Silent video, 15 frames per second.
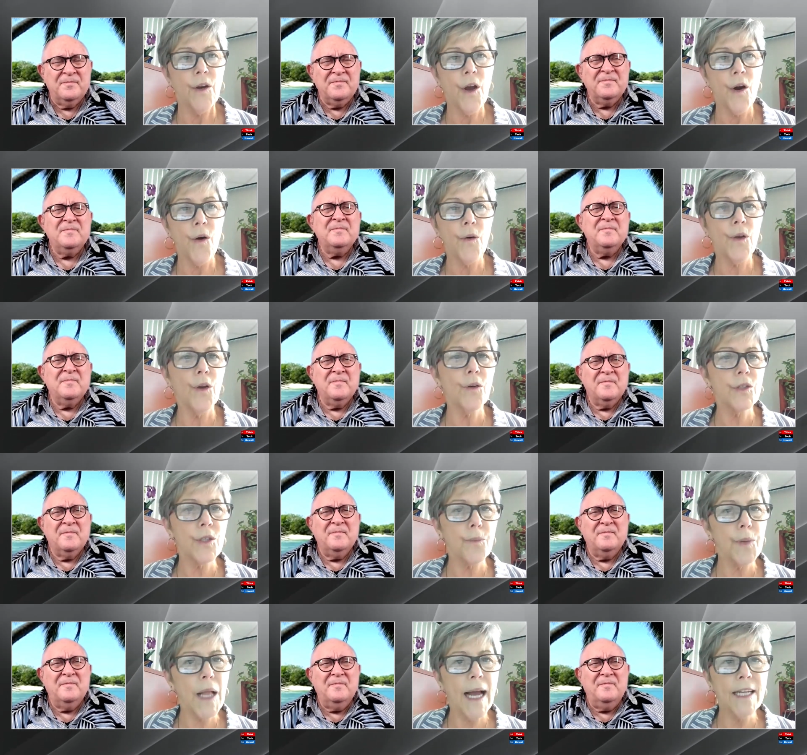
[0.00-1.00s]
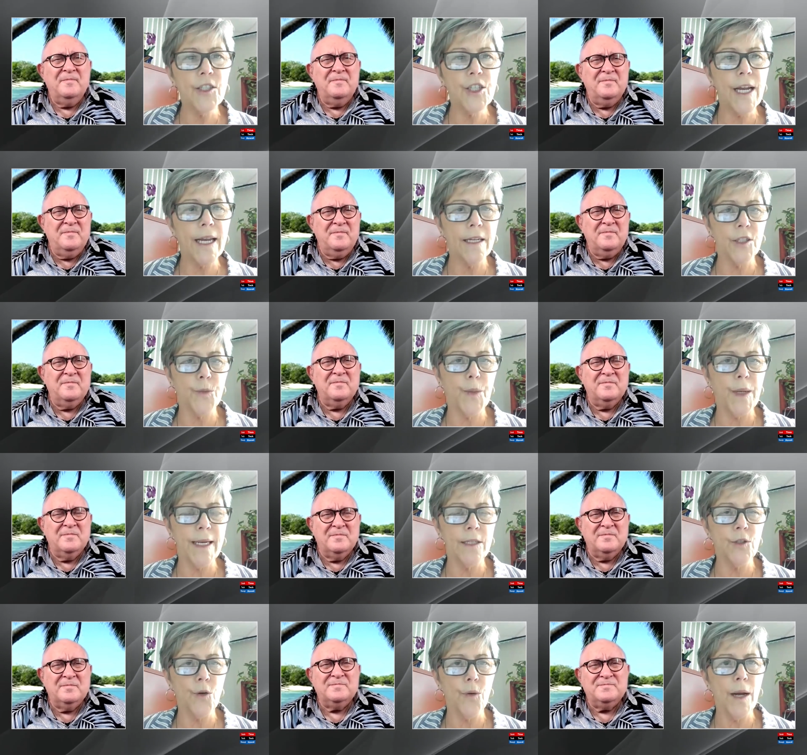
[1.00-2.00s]
Speaker 1: you know, your supply chain has been
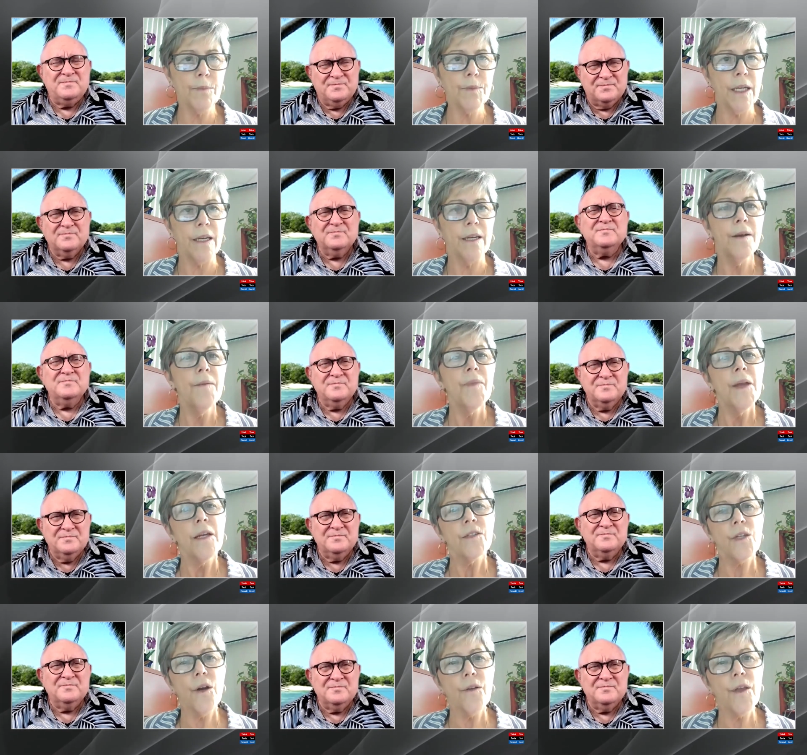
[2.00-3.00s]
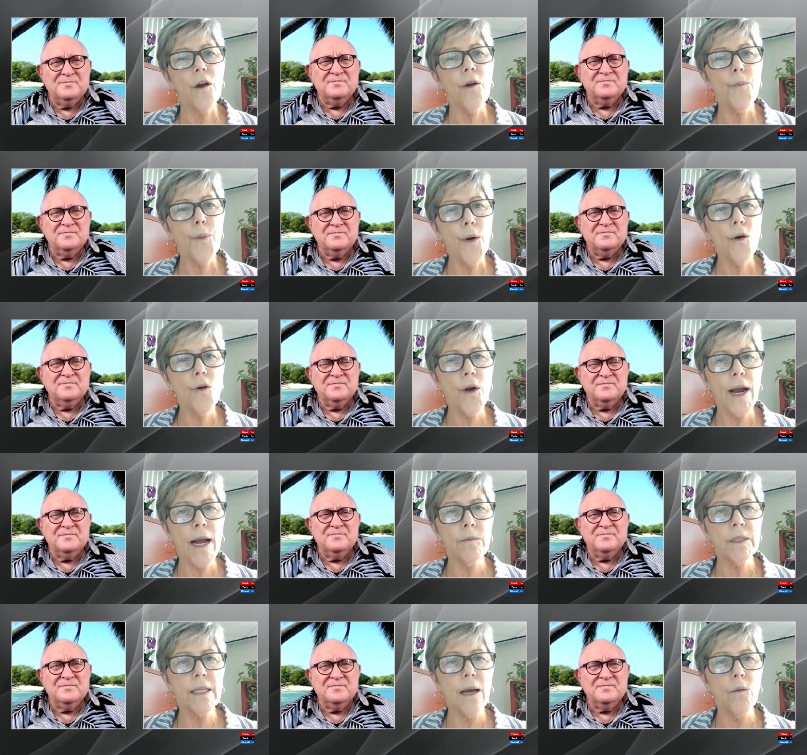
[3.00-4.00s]
interrupted. So there are
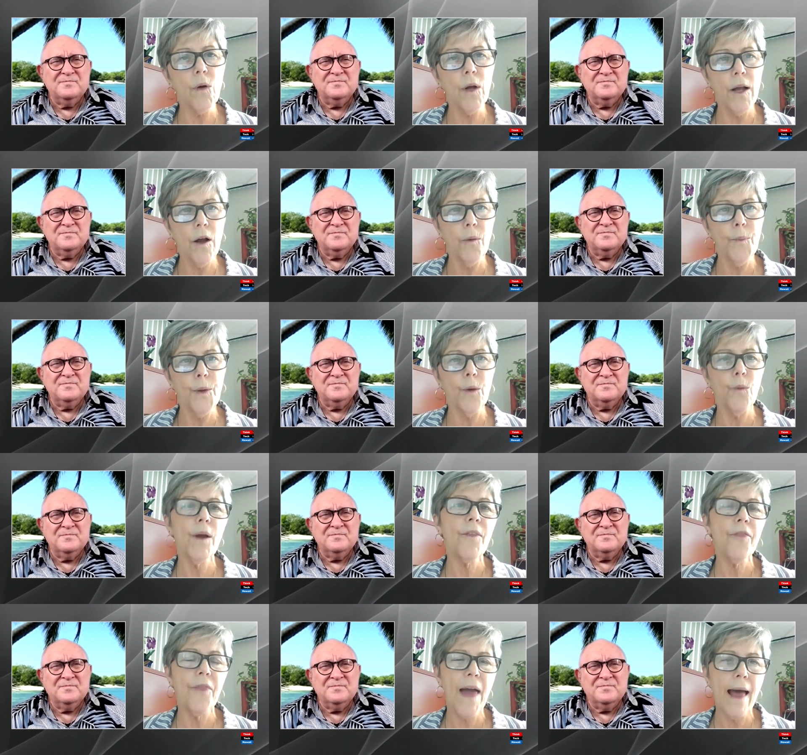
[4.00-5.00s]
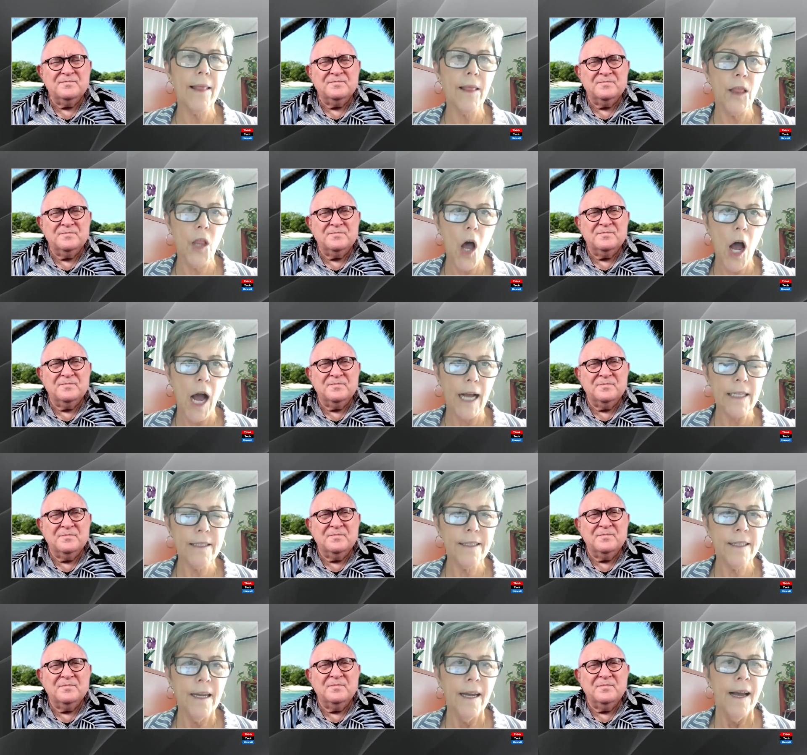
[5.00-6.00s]
programs that will help you with that
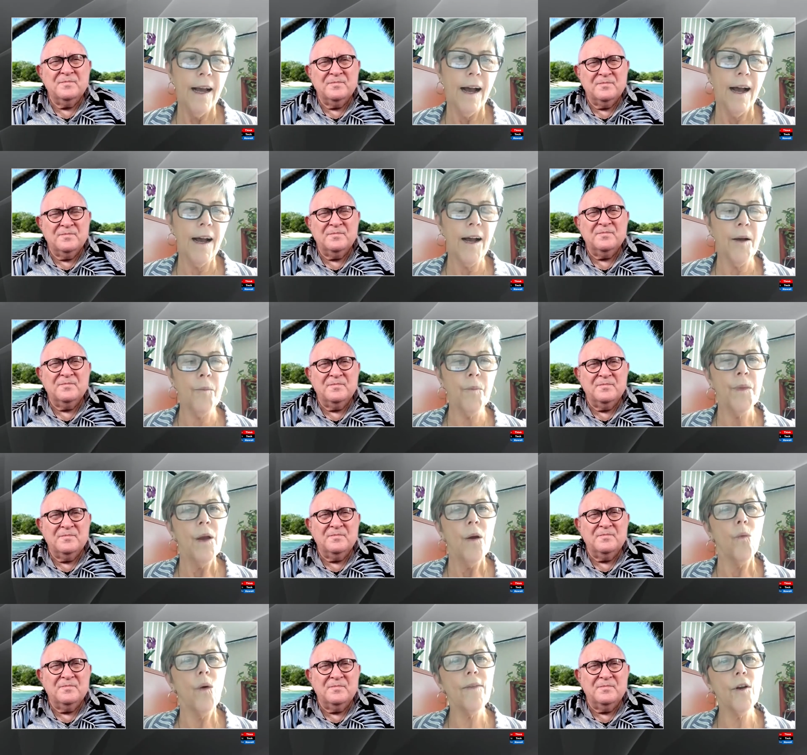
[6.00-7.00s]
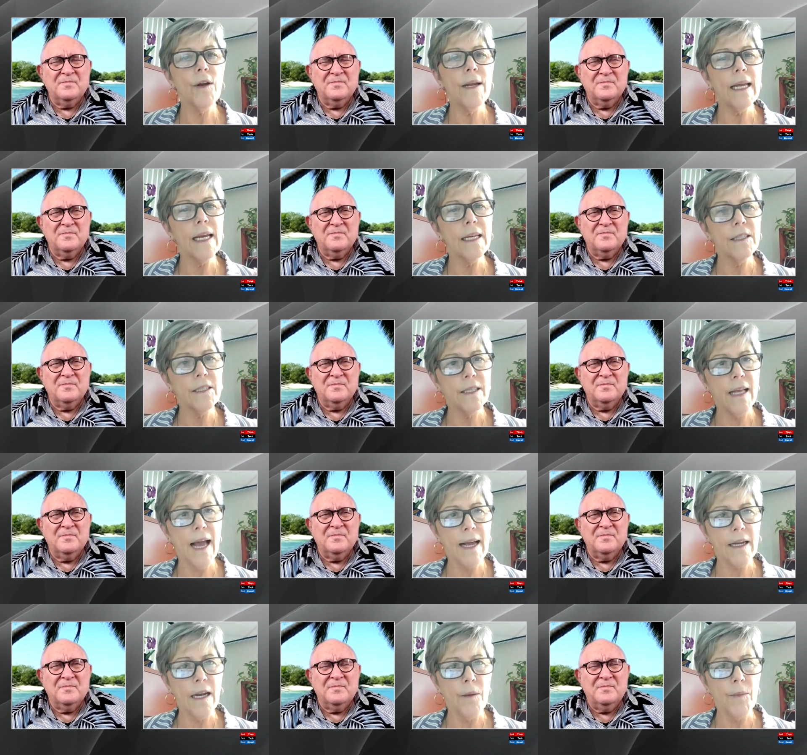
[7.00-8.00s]
loss, um, whether it is the
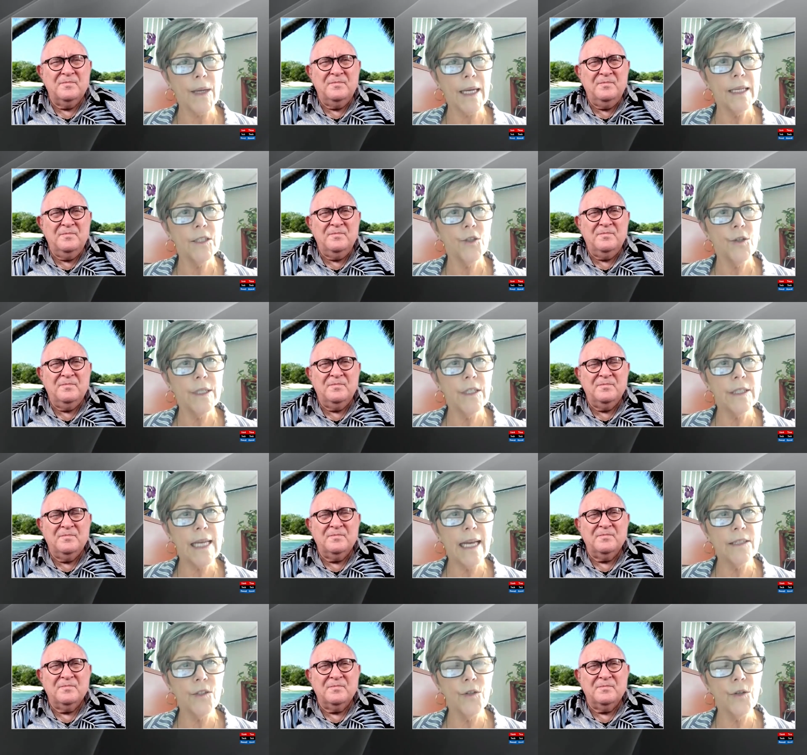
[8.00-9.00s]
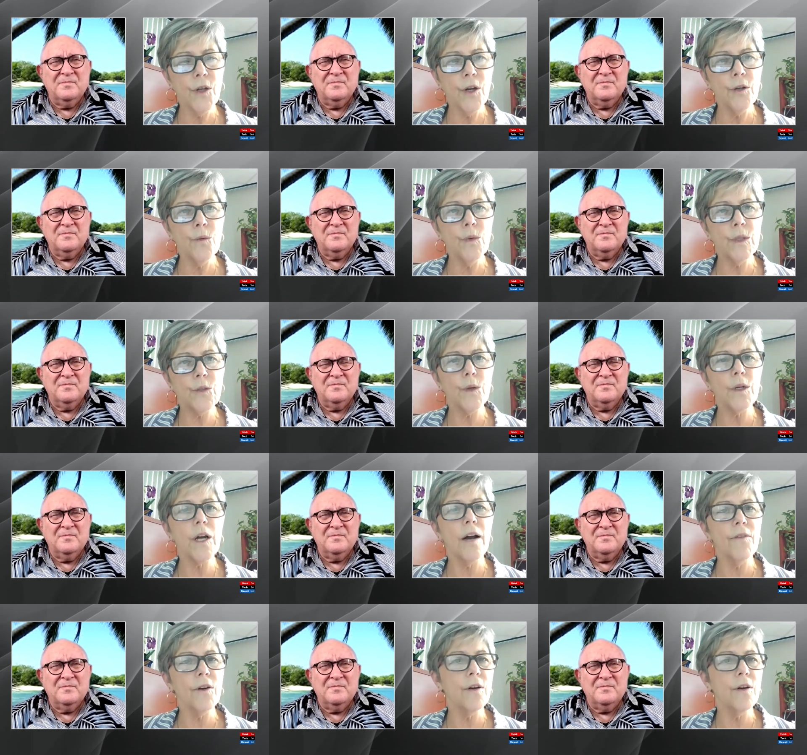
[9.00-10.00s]
economic injury disaster loan, which will
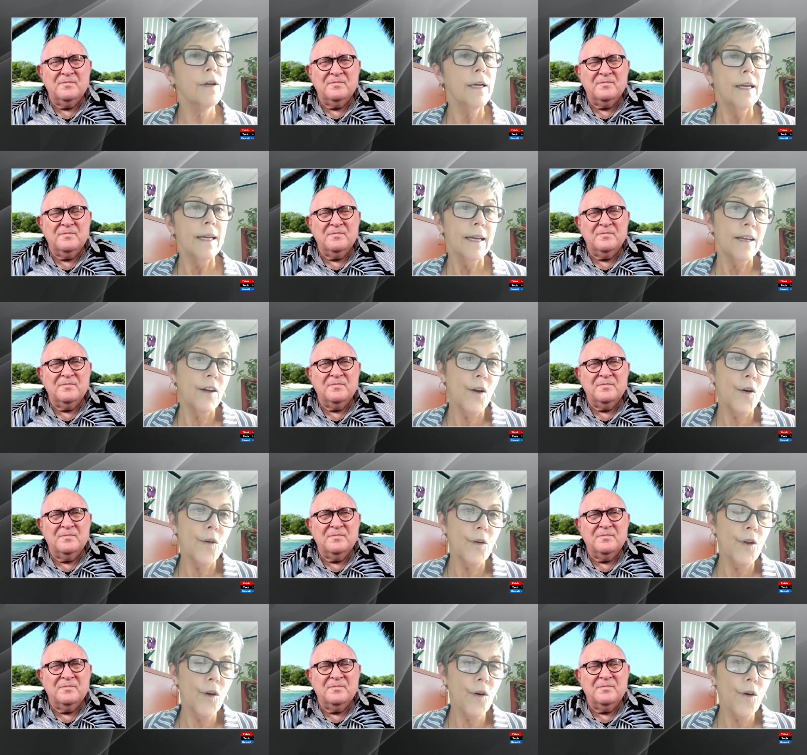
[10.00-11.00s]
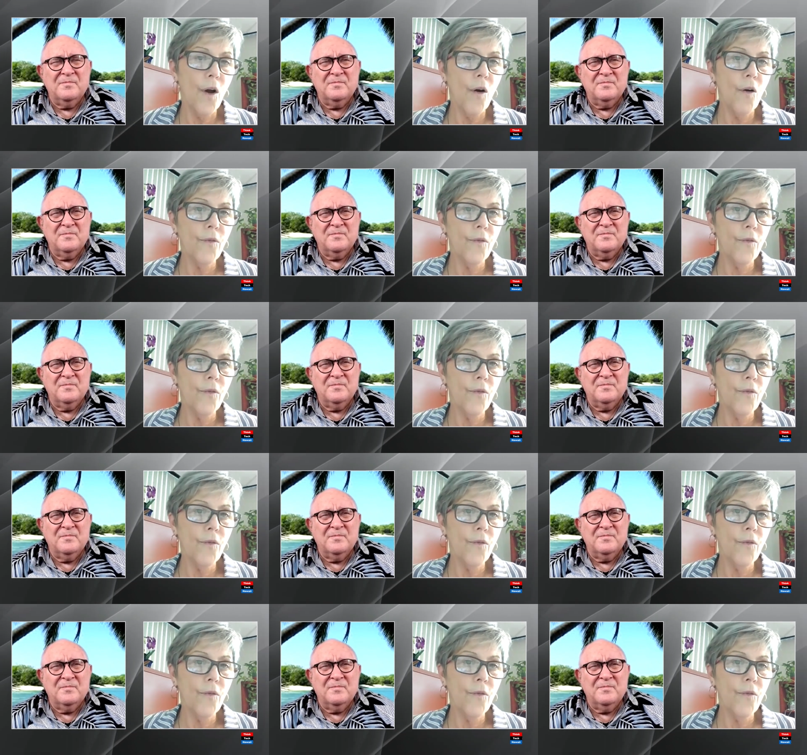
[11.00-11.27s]
cover you know your